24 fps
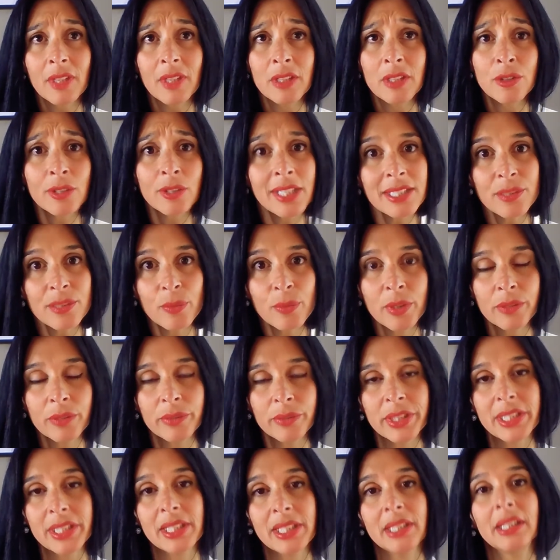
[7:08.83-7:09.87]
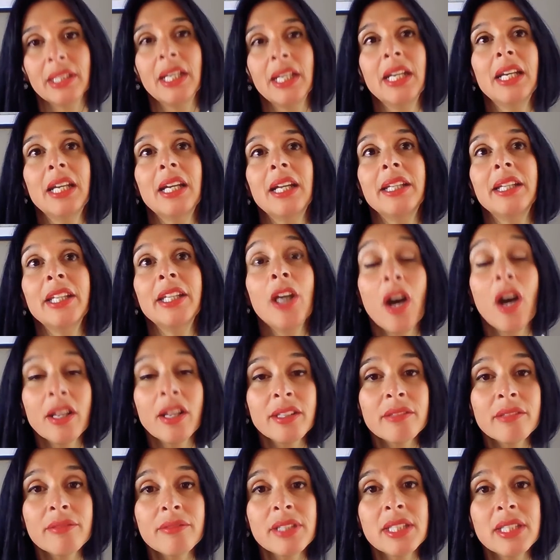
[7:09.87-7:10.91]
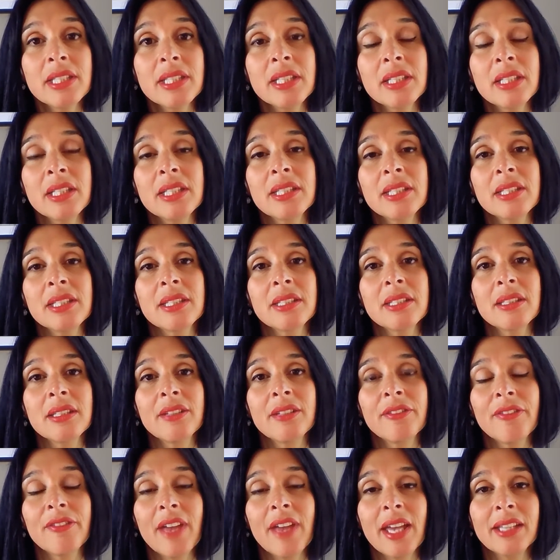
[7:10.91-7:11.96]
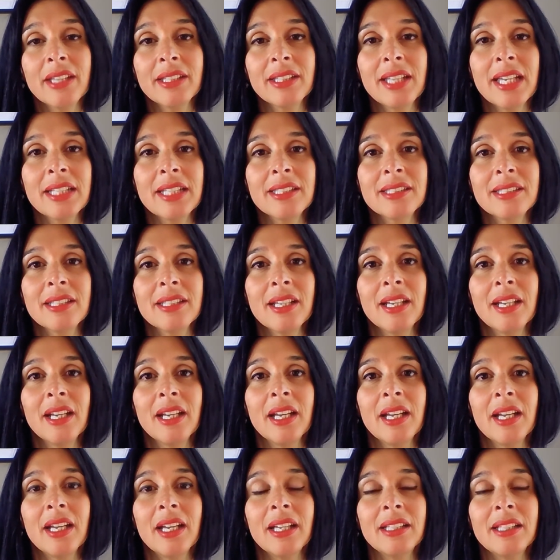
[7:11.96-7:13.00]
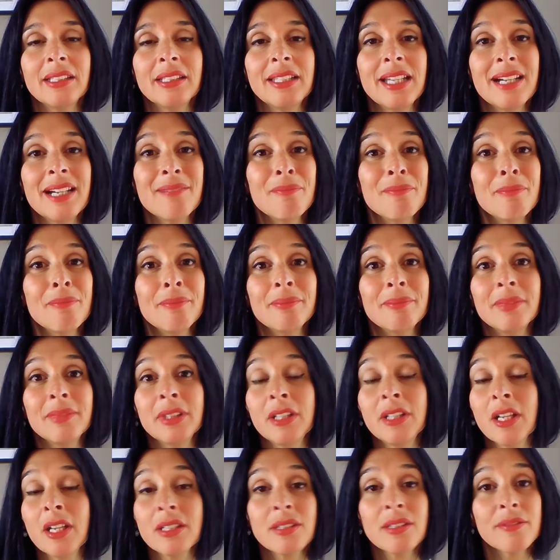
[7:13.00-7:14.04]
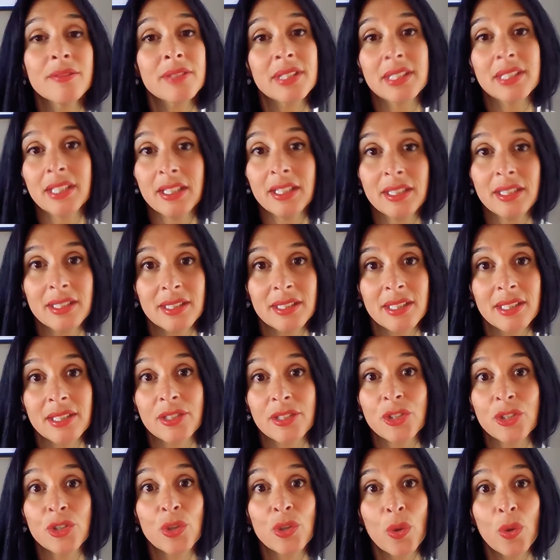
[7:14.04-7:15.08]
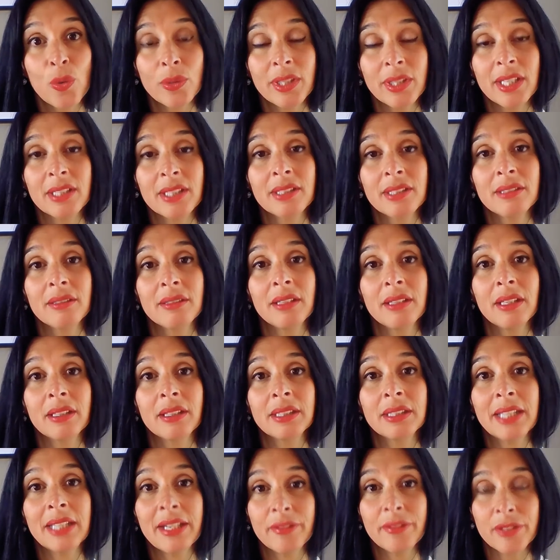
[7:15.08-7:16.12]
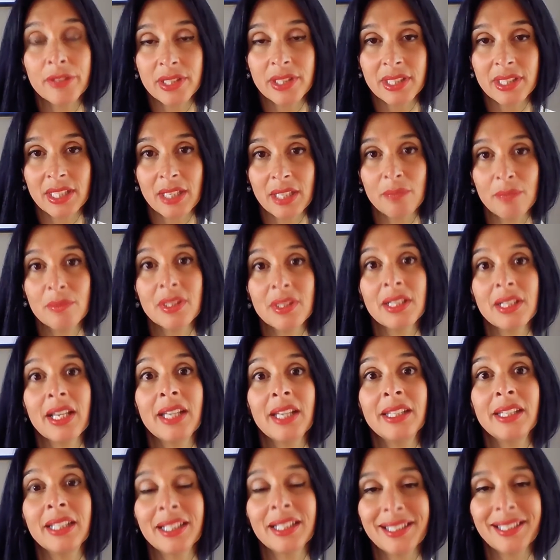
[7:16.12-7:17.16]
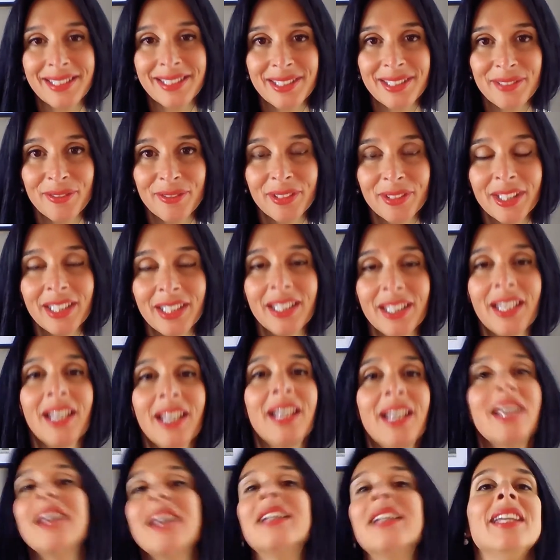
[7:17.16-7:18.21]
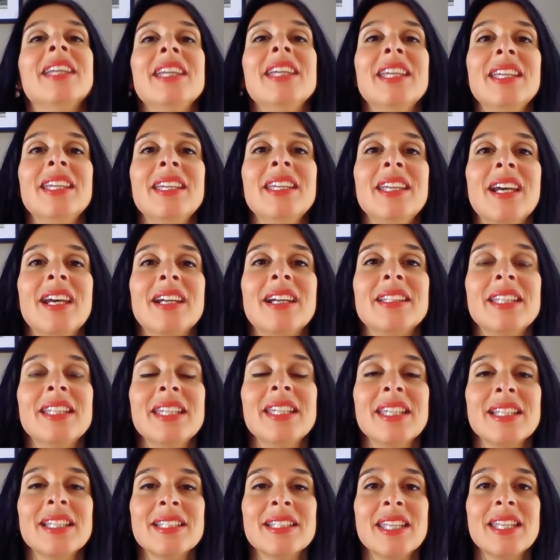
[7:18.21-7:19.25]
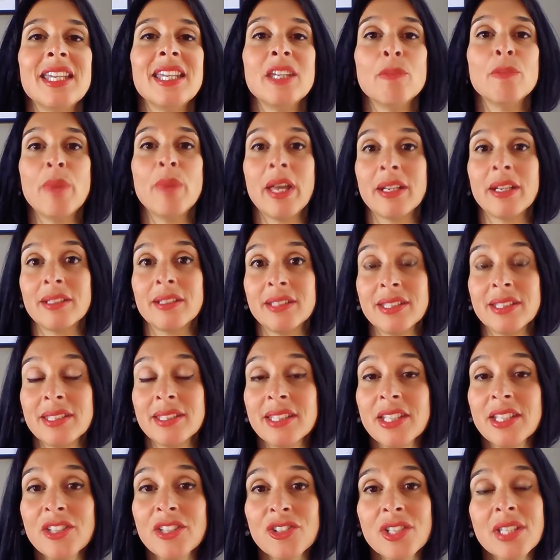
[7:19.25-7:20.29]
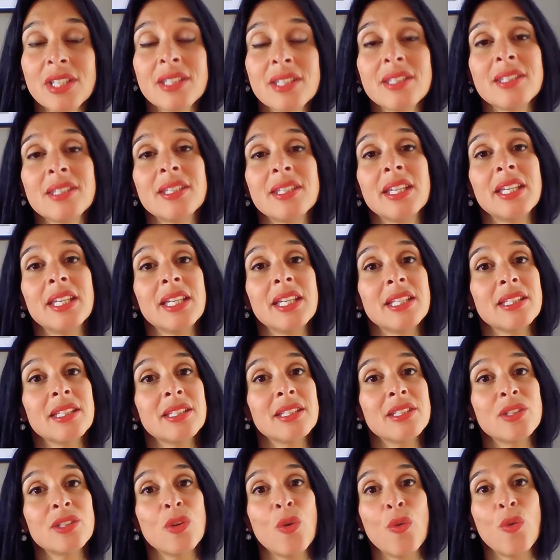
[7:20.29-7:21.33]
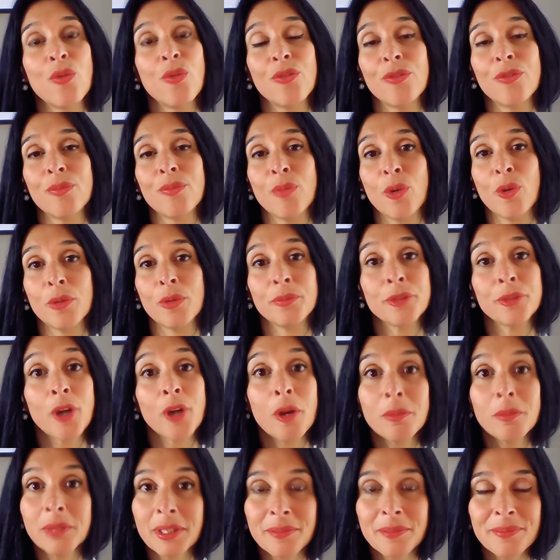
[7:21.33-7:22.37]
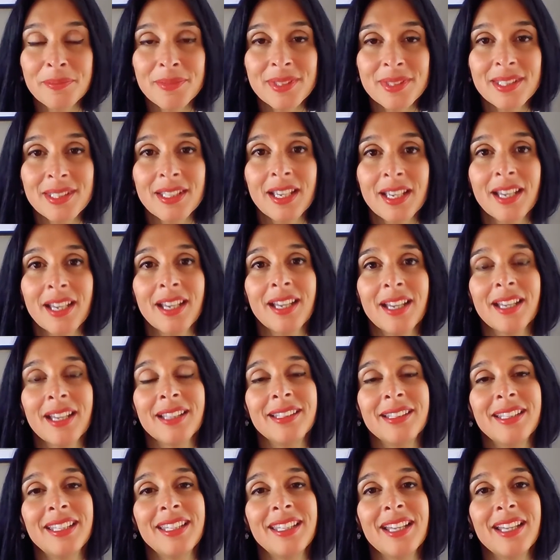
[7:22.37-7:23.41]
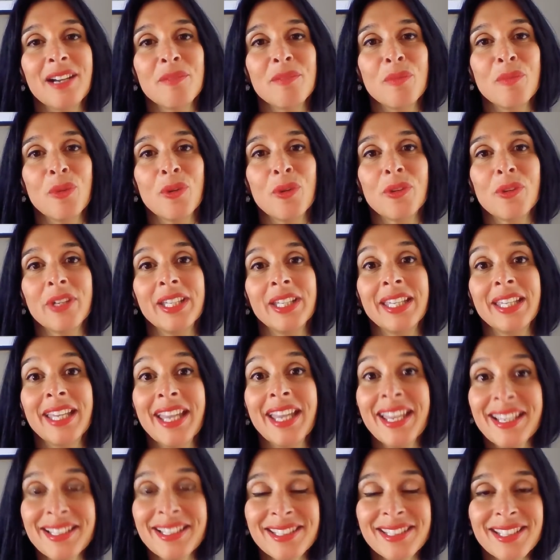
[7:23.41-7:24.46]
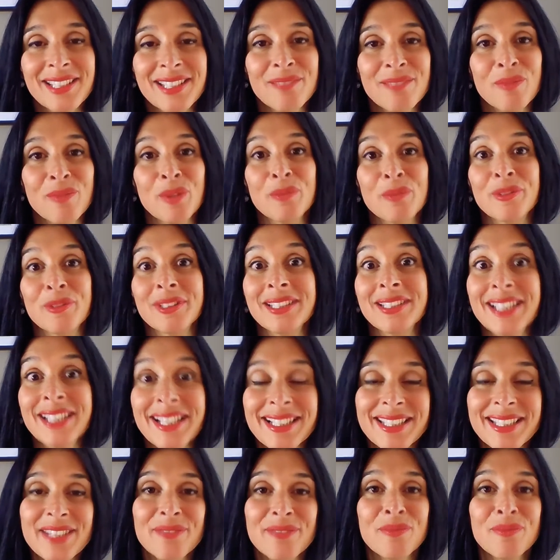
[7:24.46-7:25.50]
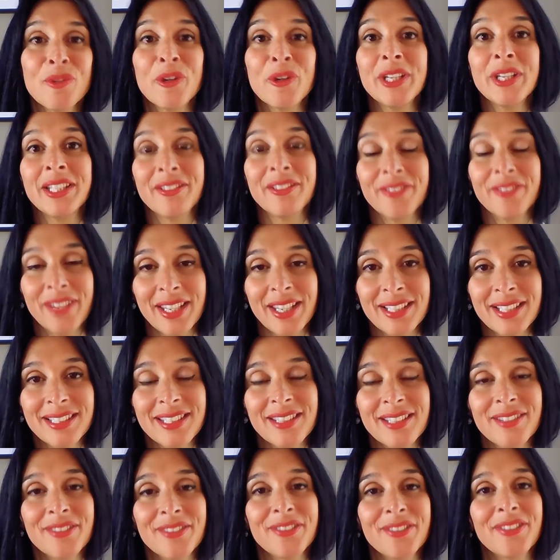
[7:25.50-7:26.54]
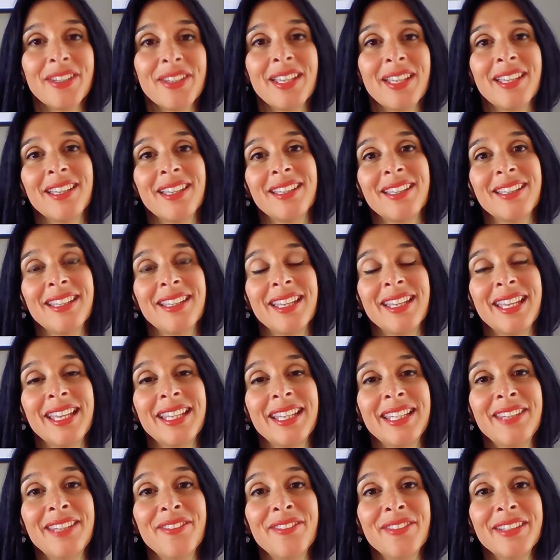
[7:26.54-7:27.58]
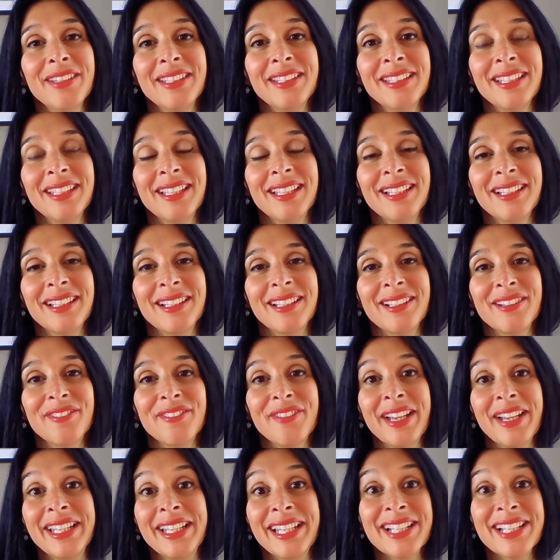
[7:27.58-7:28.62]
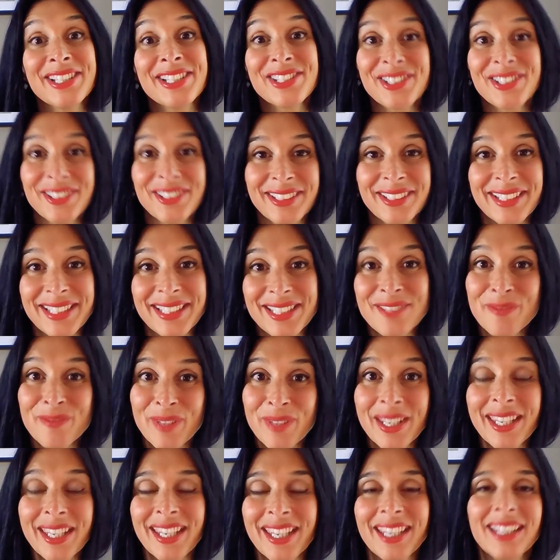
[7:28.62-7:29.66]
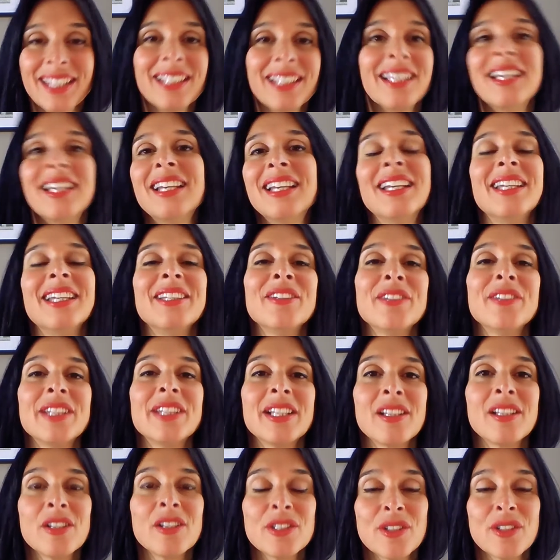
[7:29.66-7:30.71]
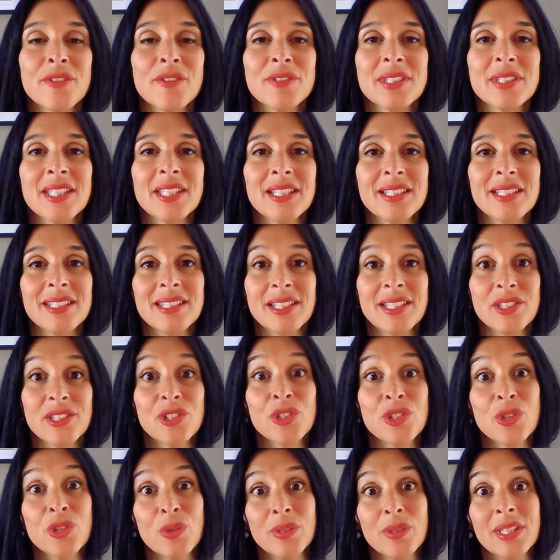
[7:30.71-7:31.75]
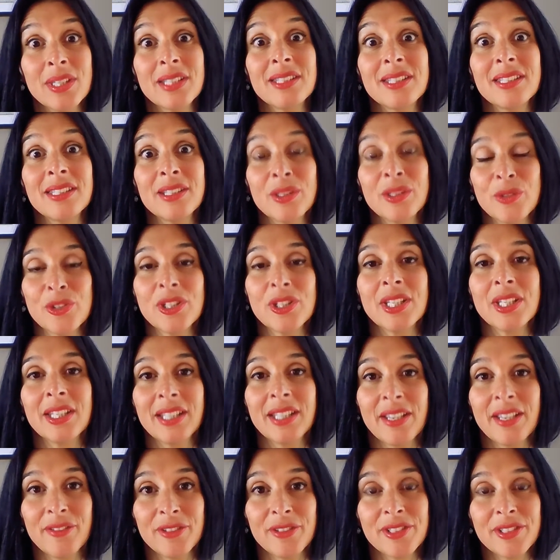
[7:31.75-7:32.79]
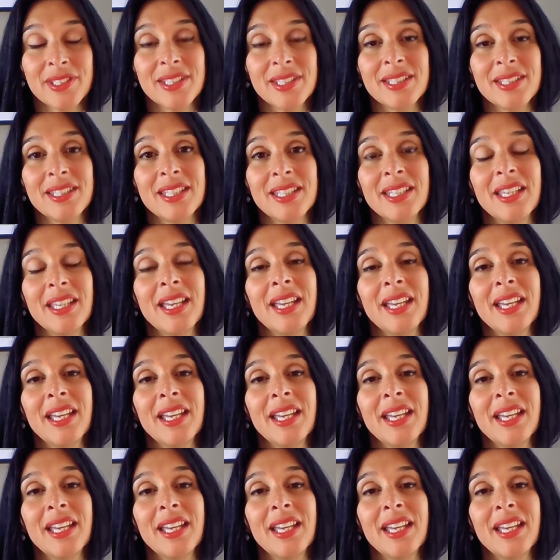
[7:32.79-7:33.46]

So that's one reason. The other reason is the fact that there are lots of studies that show that diverse teams led inclusively, they can take better decisions, they can solve more problems, they are more engaged, more productive, more innovative, and even financially speaking, there are lots of studies that show that inclusion and diversity